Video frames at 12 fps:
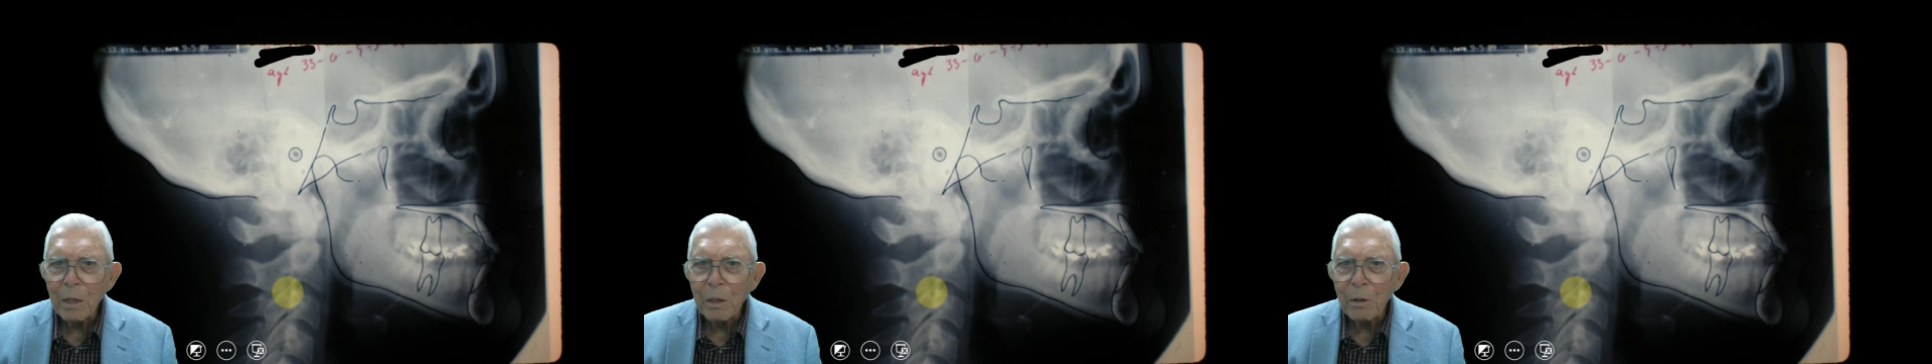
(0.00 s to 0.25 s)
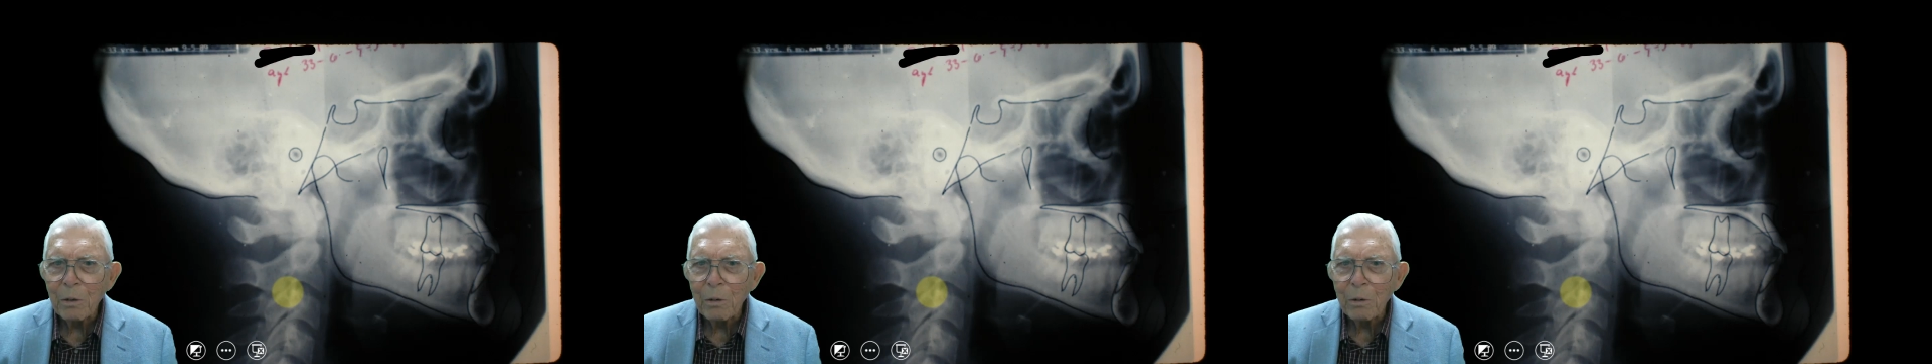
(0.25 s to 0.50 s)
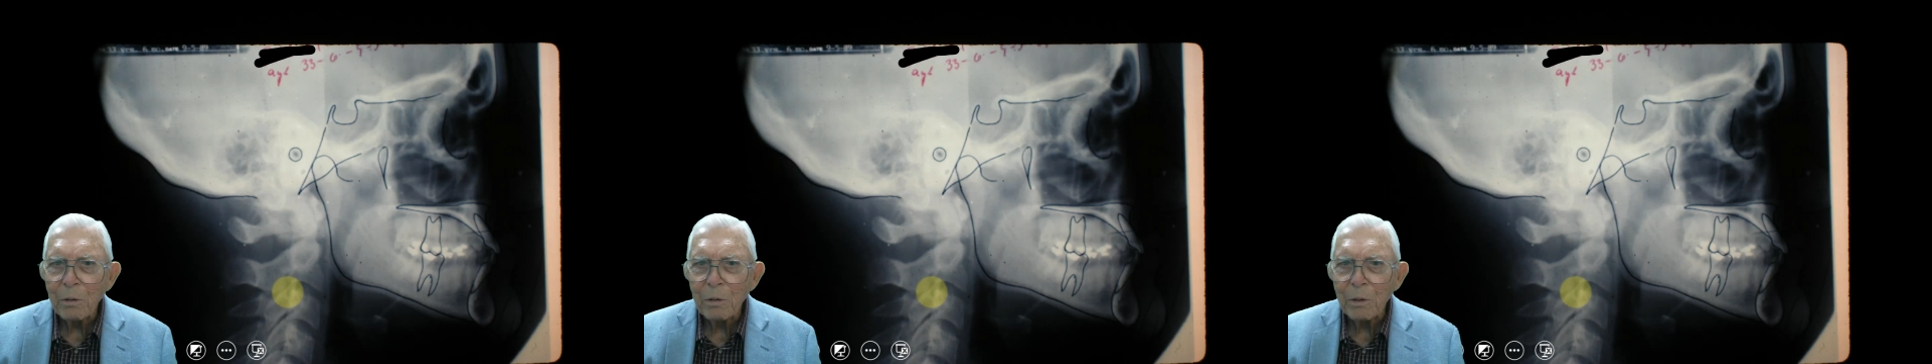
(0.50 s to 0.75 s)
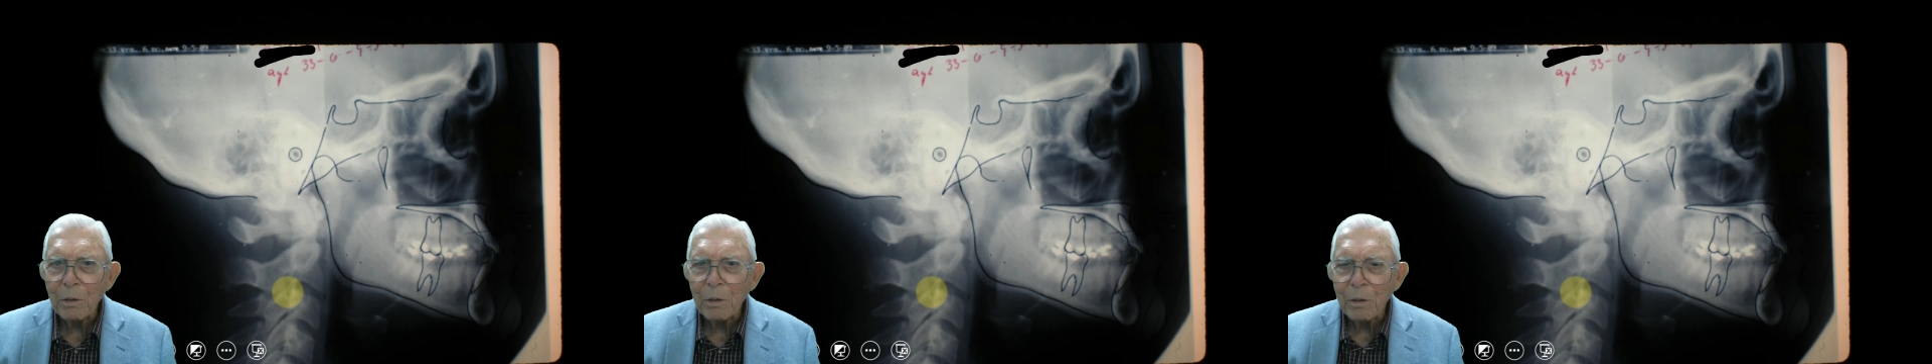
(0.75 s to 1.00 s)
years
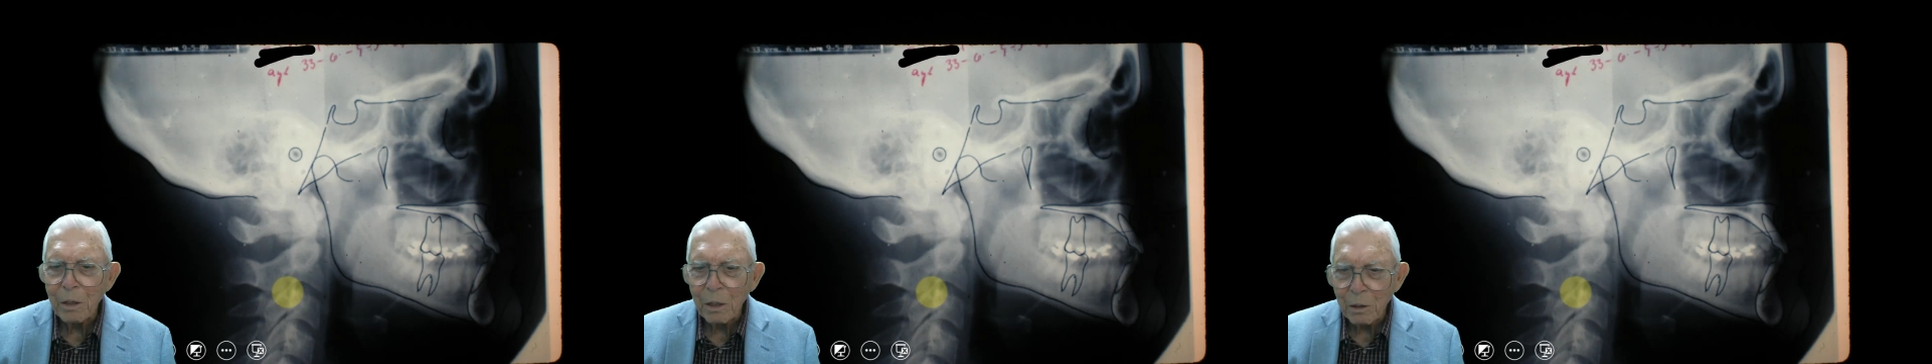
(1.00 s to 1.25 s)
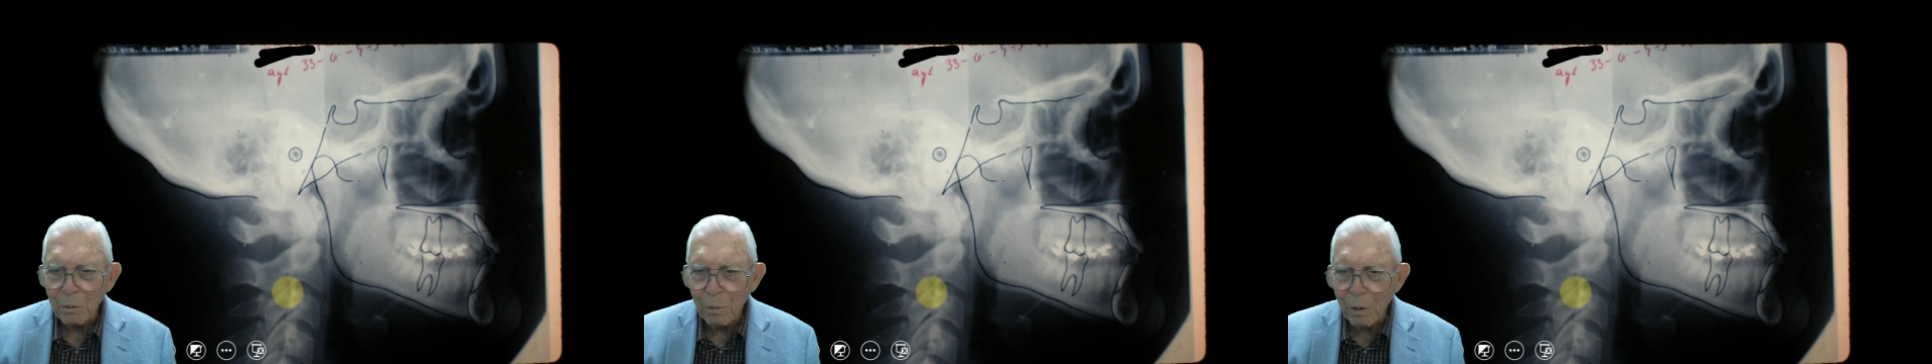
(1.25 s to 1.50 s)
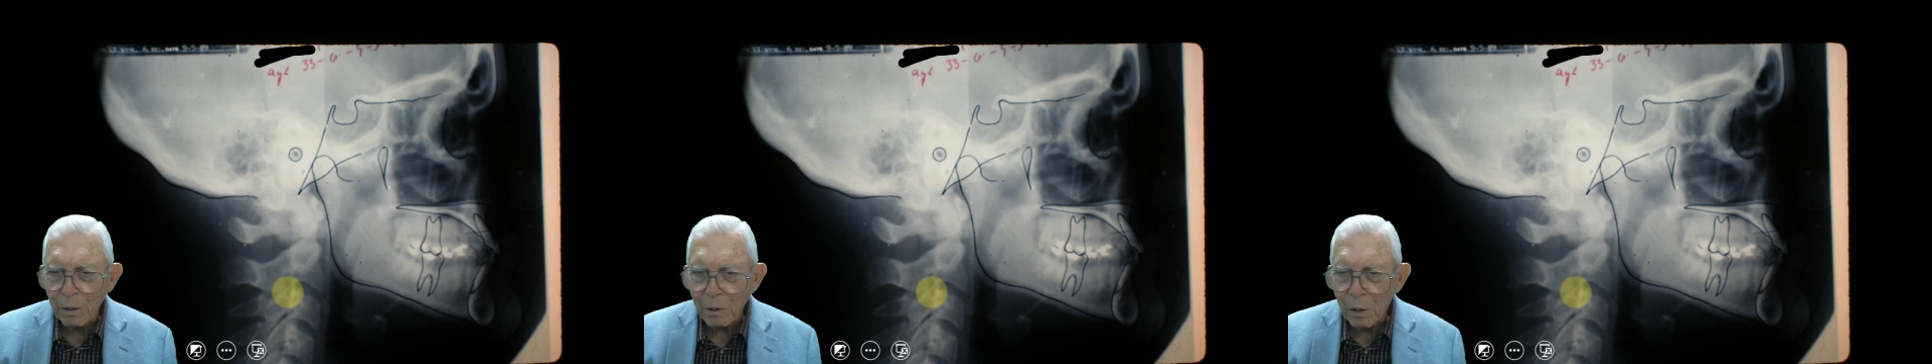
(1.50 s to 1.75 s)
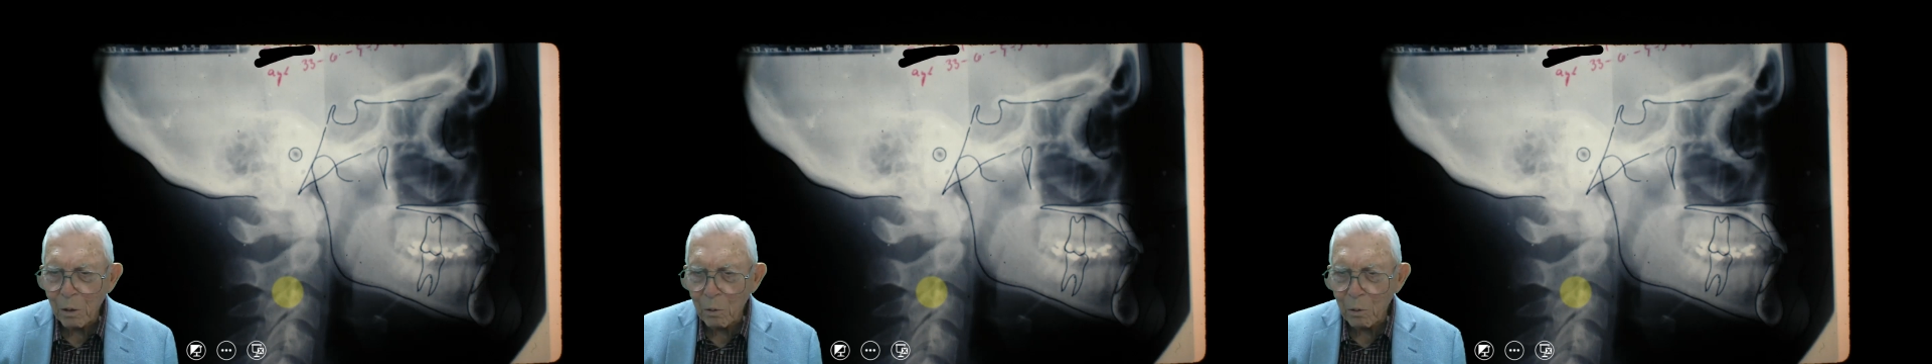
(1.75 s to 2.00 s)
and six months
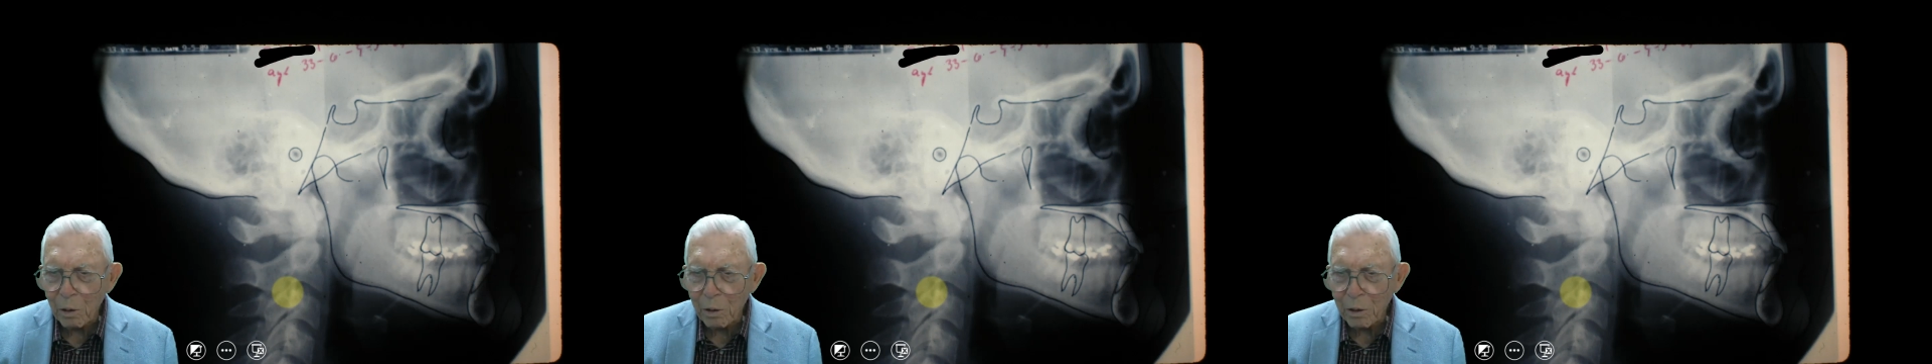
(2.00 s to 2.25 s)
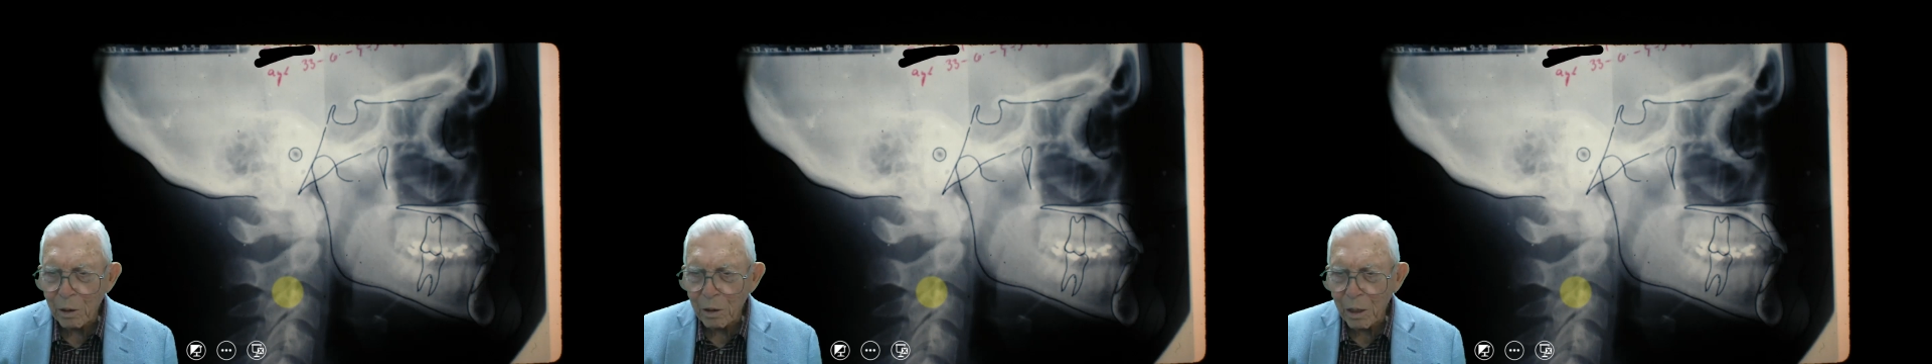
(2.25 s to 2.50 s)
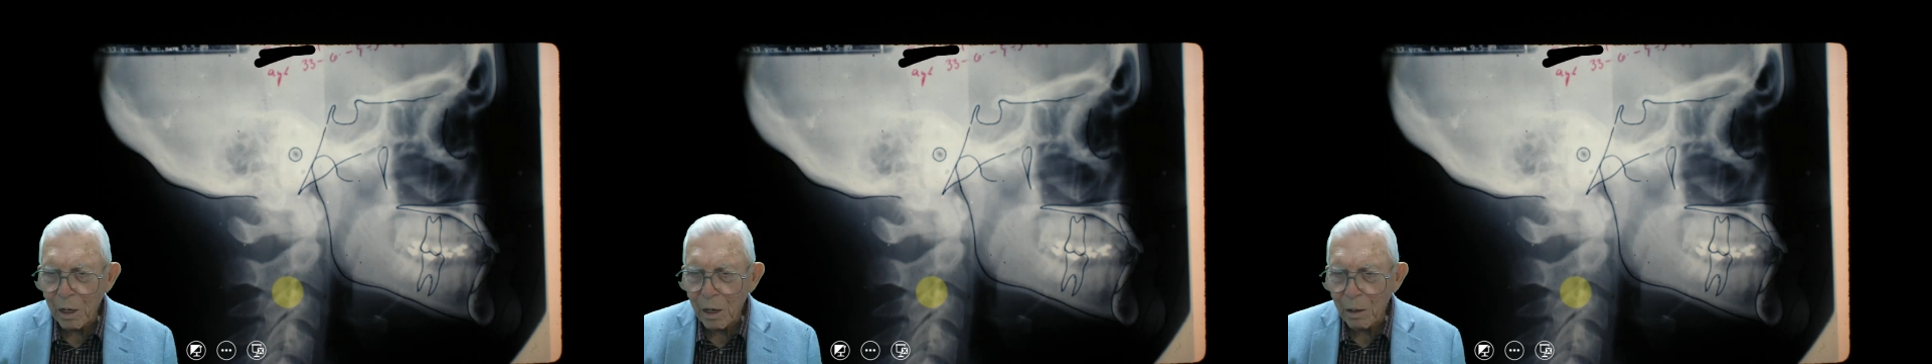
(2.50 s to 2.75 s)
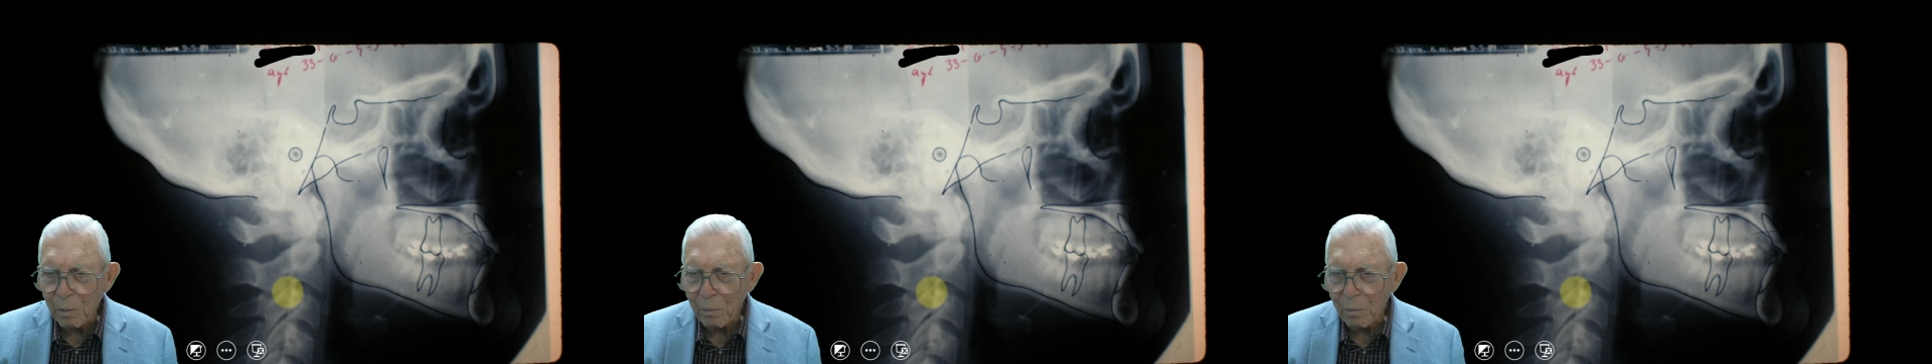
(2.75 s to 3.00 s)
old at the time.